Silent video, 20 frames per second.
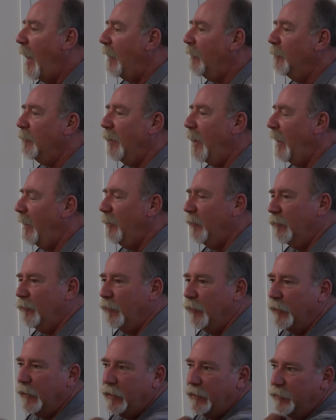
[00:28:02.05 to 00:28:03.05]
I
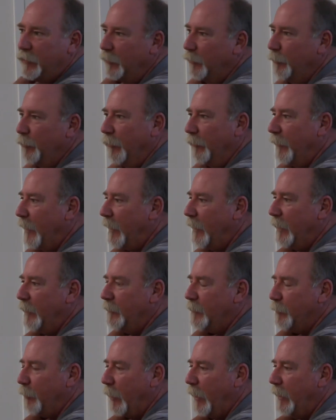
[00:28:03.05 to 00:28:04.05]
don't really do
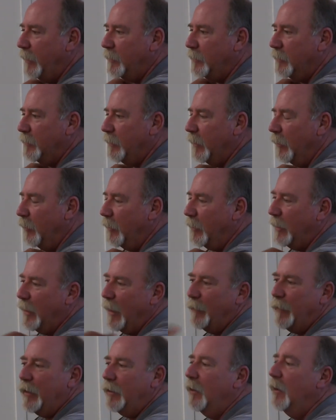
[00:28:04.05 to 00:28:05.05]
preventative sprays. You know,
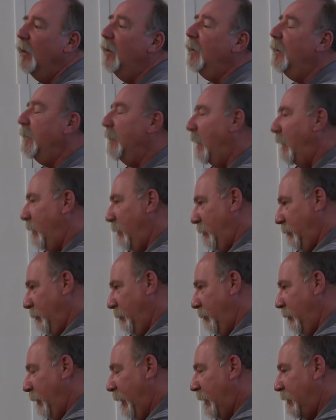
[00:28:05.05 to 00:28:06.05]
I mean,
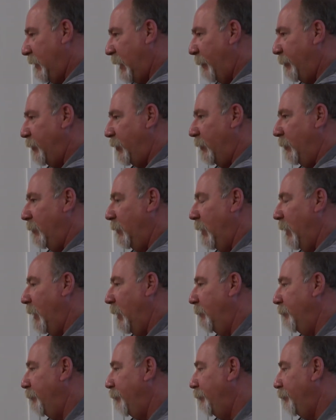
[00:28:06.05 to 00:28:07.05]
exception.
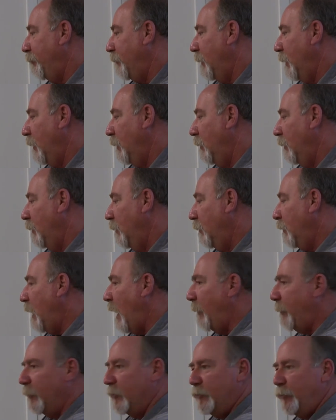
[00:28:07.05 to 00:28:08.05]

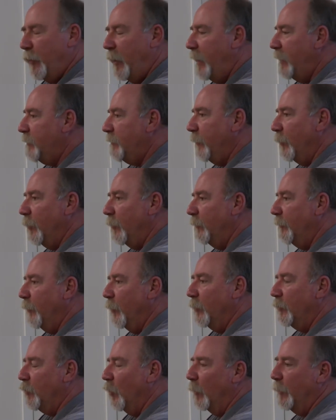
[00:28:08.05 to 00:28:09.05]
Copper sprays
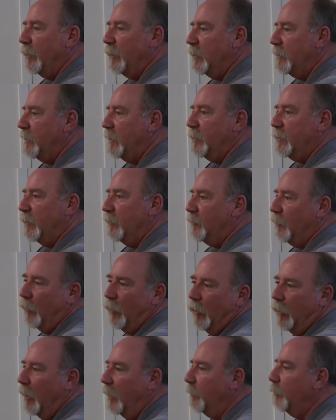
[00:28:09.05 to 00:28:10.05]
for dormant disease
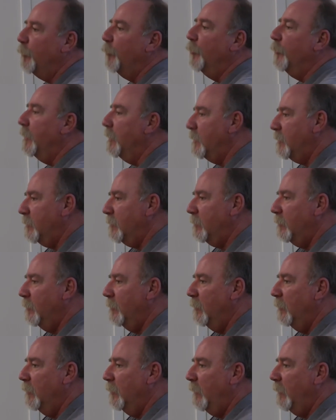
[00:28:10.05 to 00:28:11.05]
control on prunus
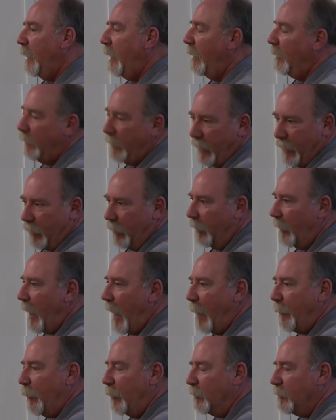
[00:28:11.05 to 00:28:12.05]
and on
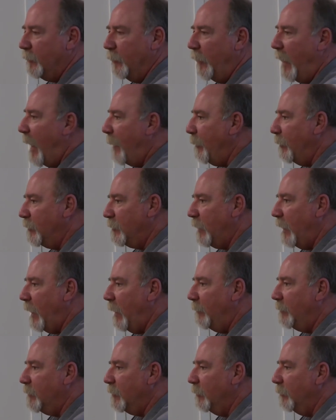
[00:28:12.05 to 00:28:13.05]
apples for apple
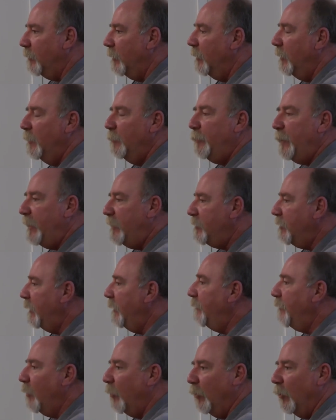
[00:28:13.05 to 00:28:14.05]
scab. So
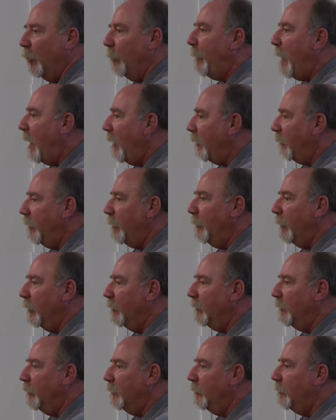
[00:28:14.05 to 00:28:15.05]
leaf curl, powdery
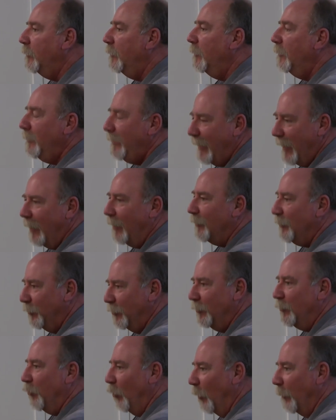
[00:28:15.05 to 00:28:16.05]
mildew, yeah, I'll
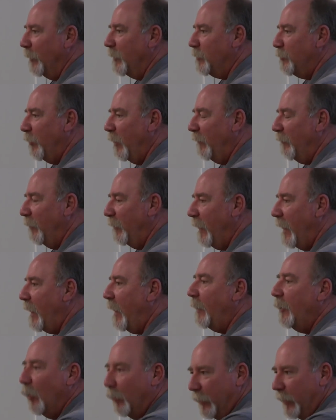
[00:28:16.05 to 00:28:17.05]
do a dormant spray for
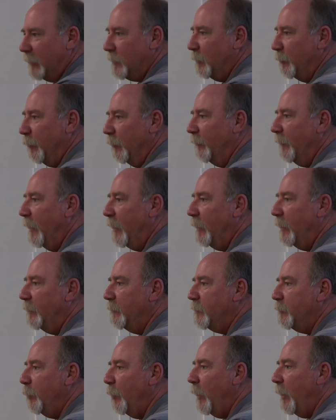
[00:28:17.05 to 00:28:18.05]
that. I know that's a
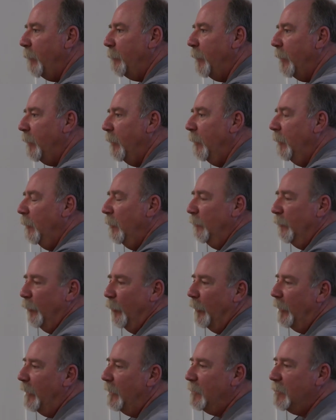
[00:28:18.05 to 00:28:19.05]
preventative spray. But
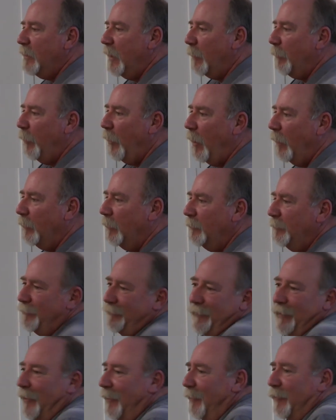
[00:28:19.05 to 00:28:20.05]
for an insect
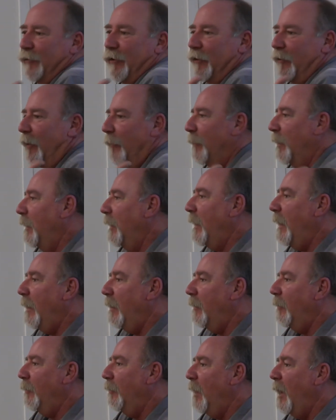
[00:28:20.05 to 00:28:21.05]
problem, I don't know whether I'm going to
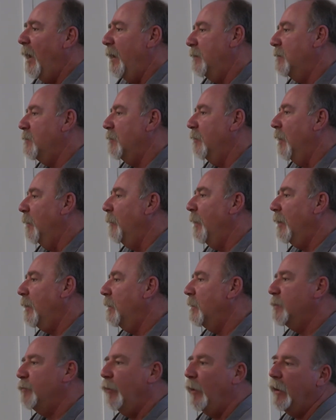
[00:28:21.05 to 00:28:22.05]
get it or not. So I'm not
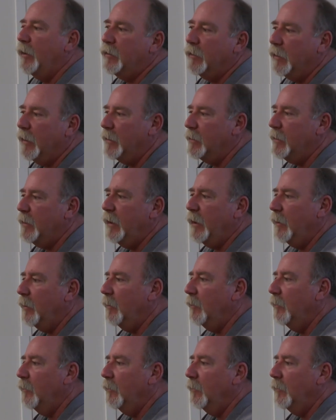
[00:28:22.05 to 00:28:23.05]
going to spray until I see it.